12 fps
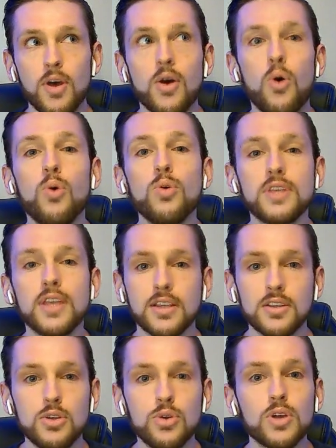to hold it
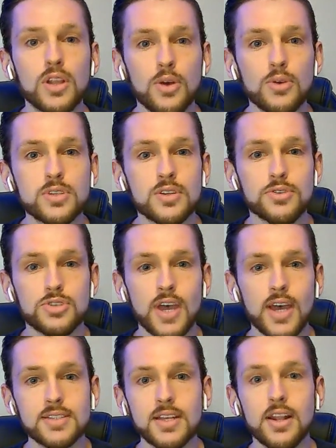too close to their
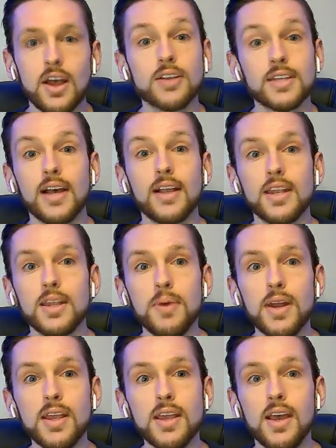chest and not tell
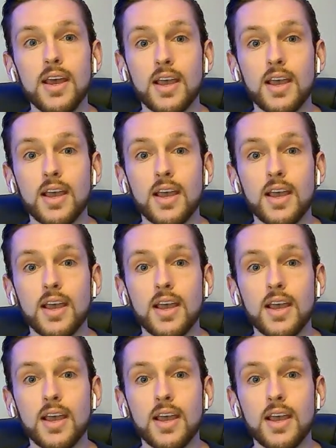anybody